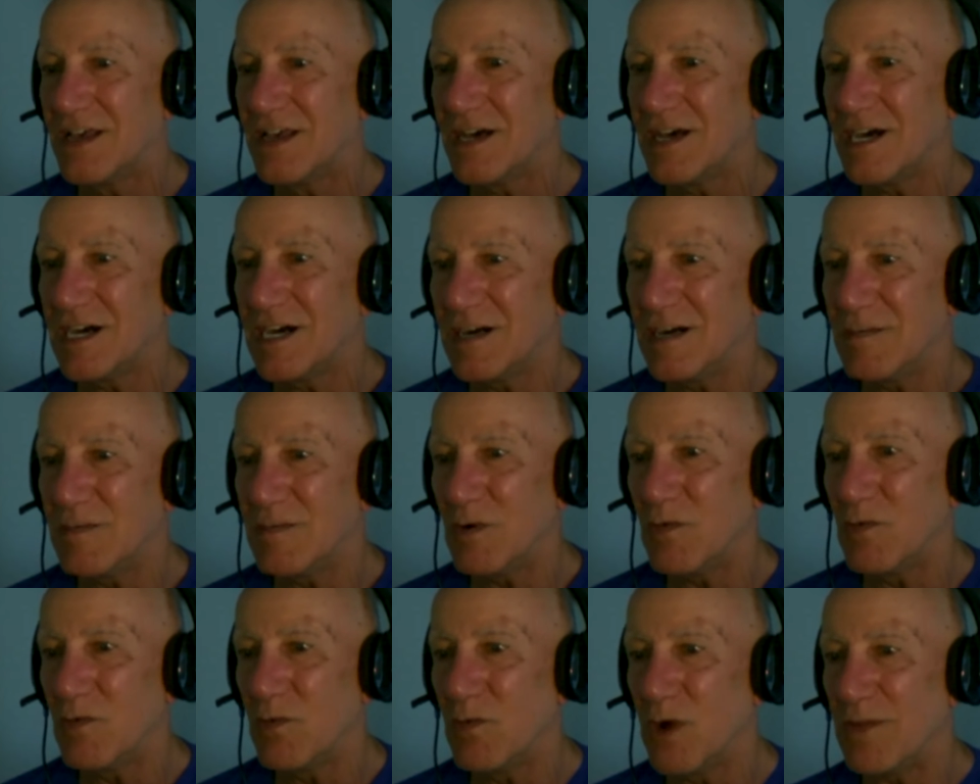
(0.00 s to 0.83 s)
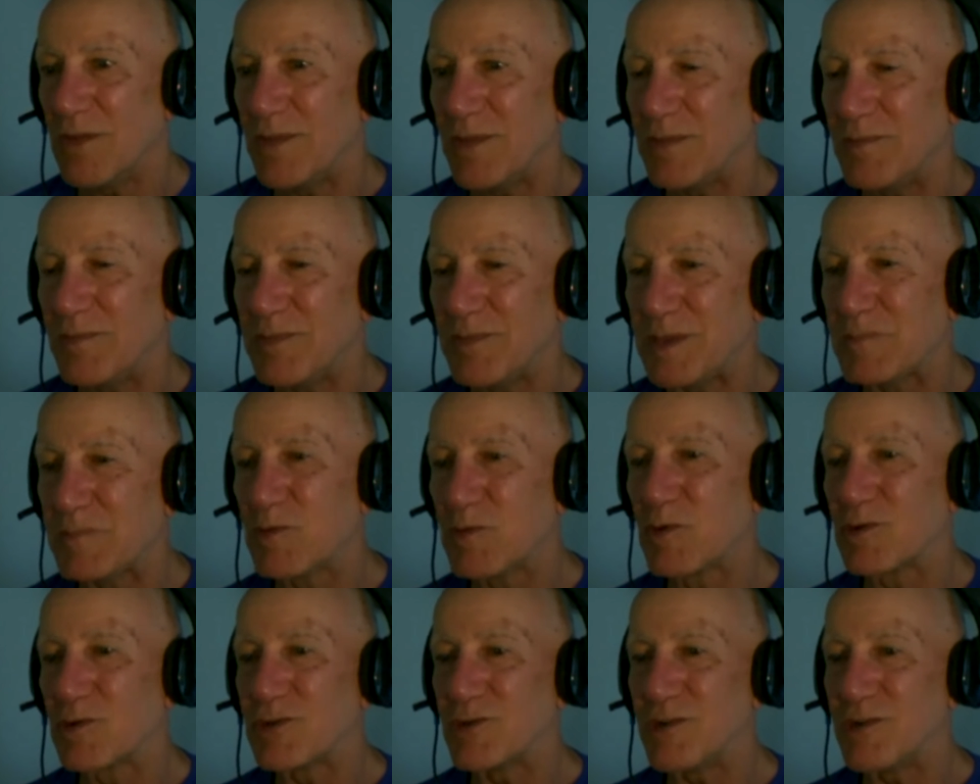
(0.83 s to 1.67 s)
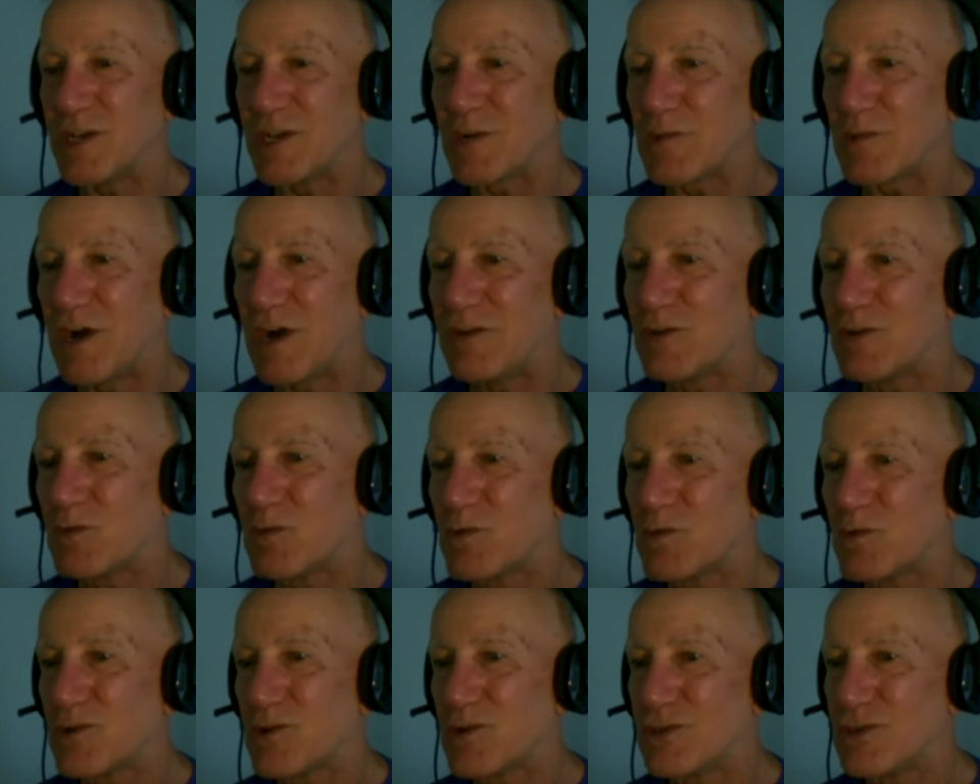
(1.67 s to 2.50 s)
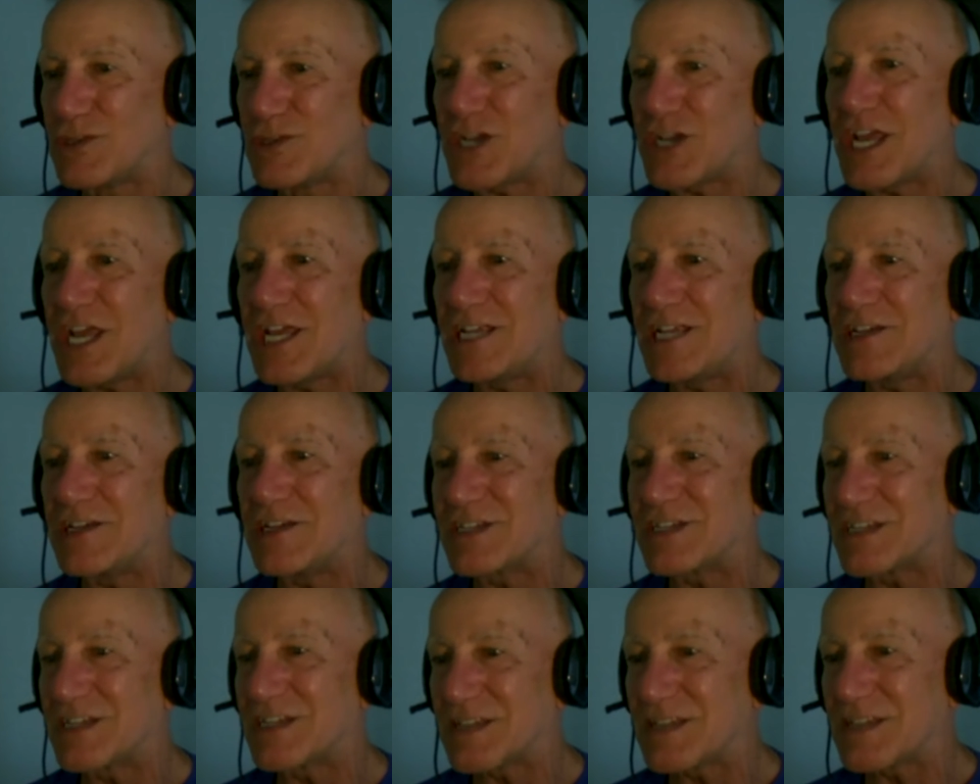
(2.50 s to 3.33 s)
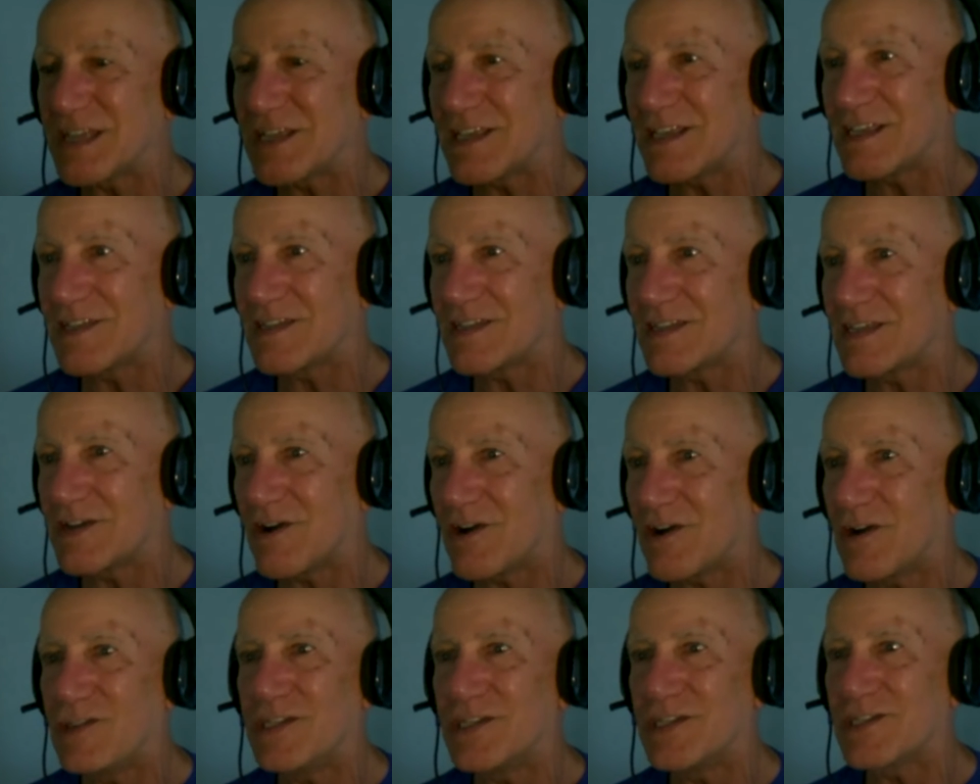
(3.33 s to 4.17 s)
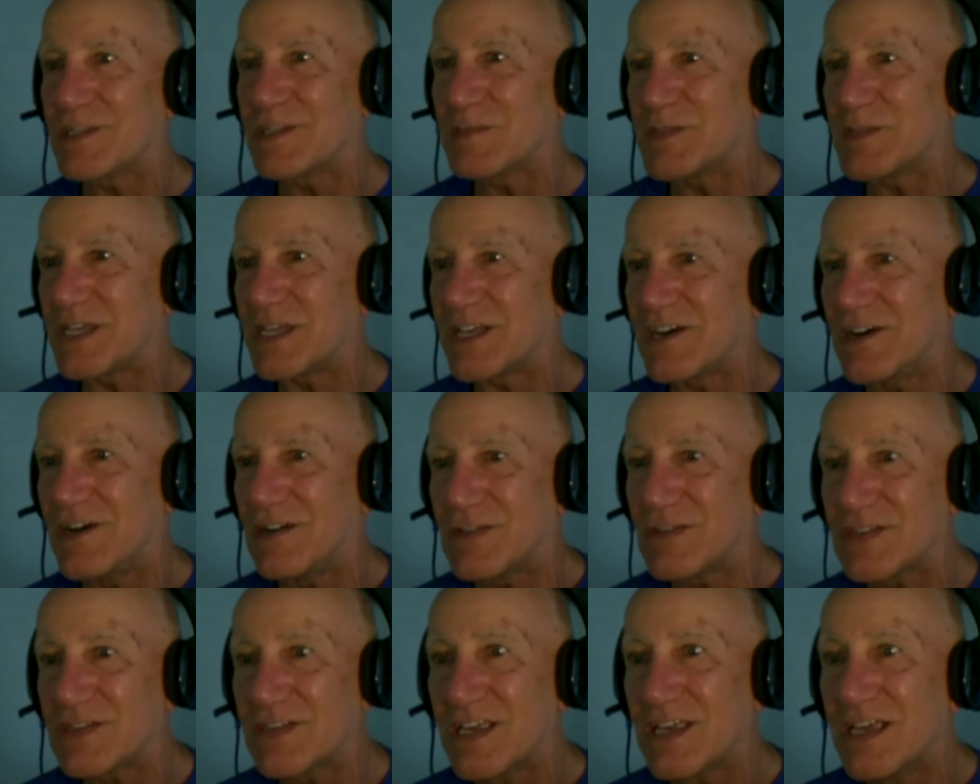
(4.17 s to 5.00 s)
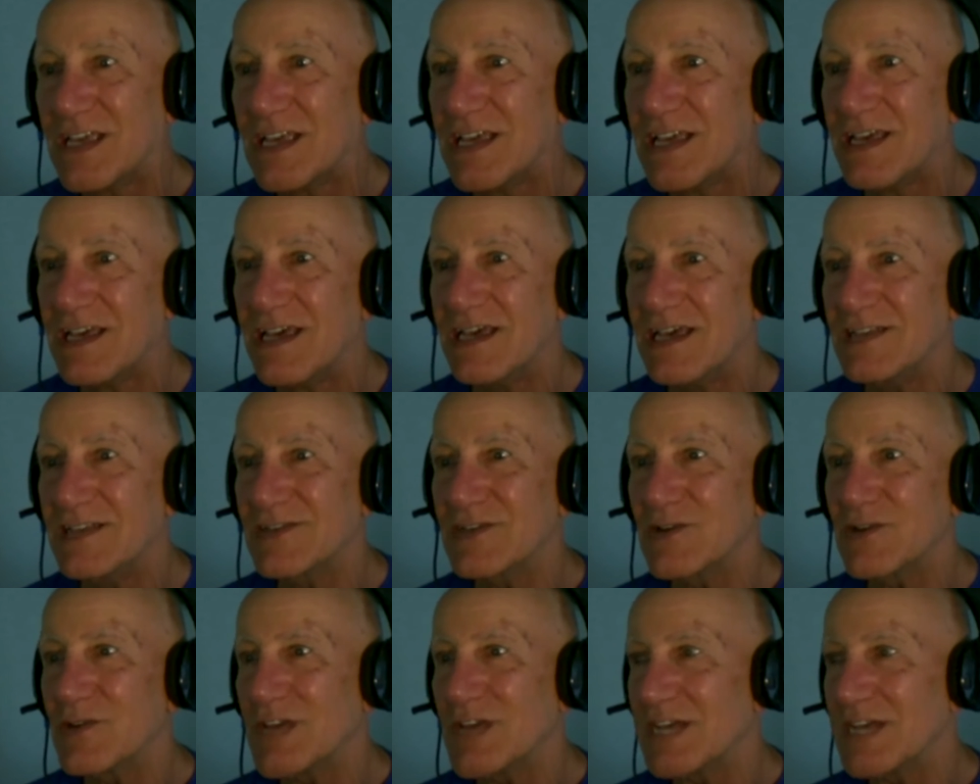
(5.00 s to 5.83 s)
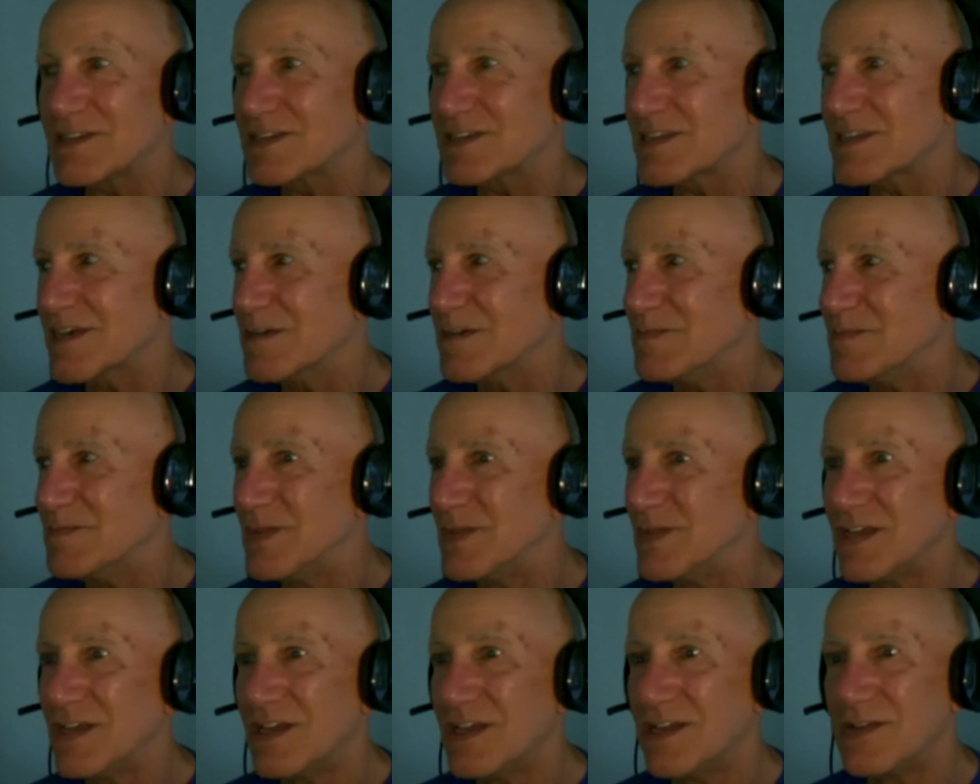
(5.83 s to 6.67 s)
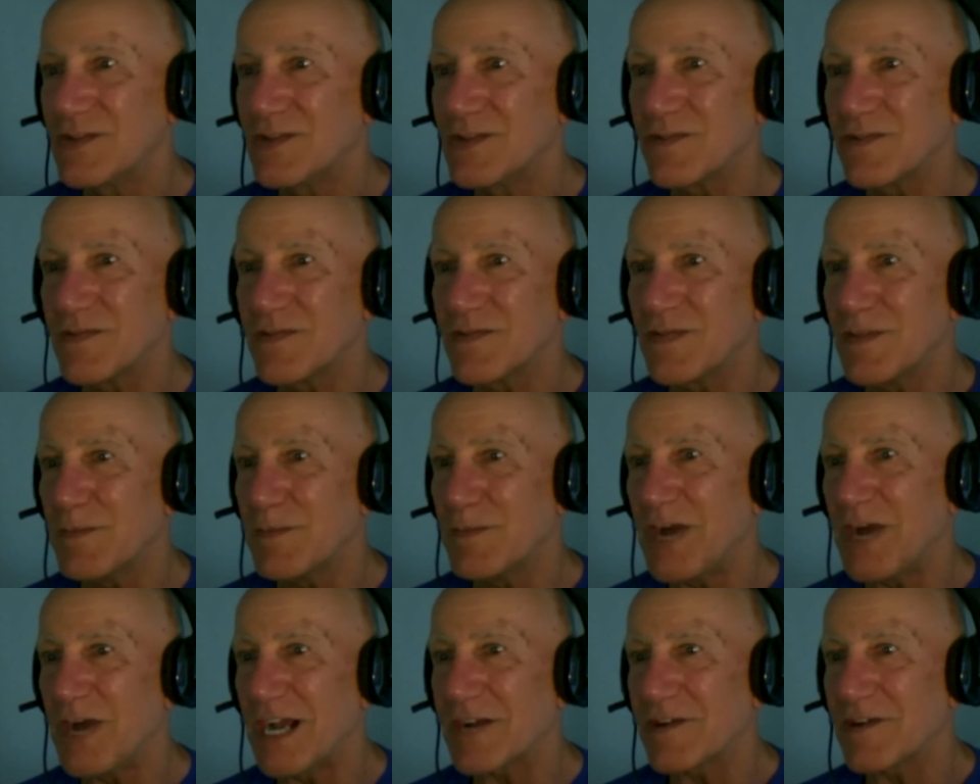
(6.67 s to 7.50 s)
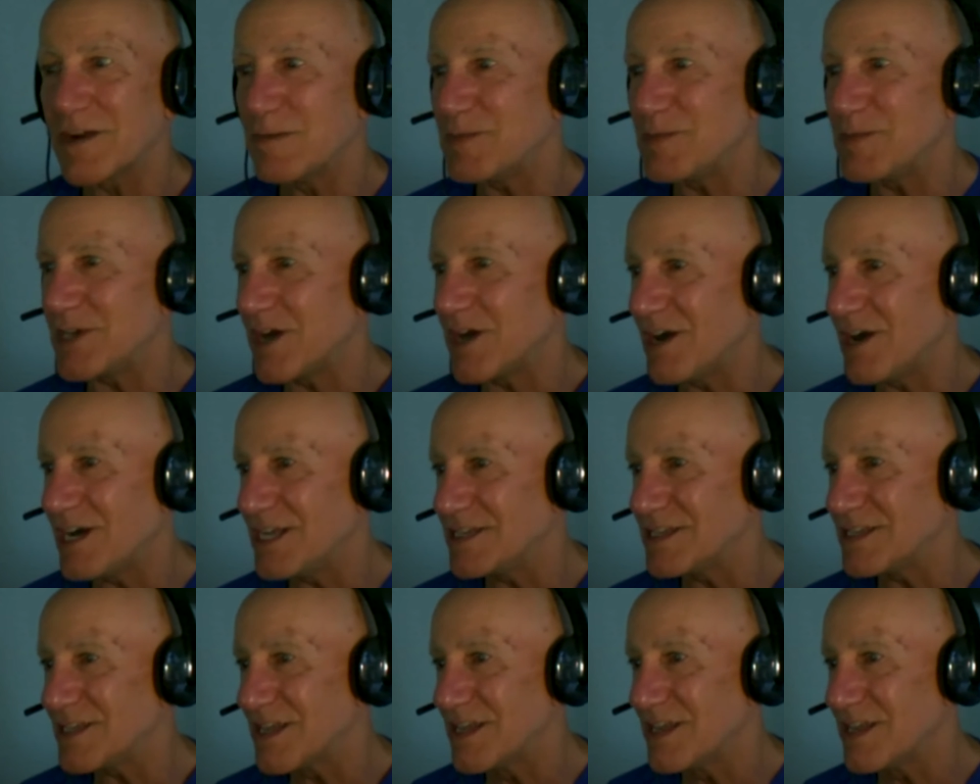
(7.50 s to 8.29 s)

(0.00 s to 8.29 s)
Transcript: Um, what people were doing around the world changed as they as they called it something else, and so that's um, sort of the background behind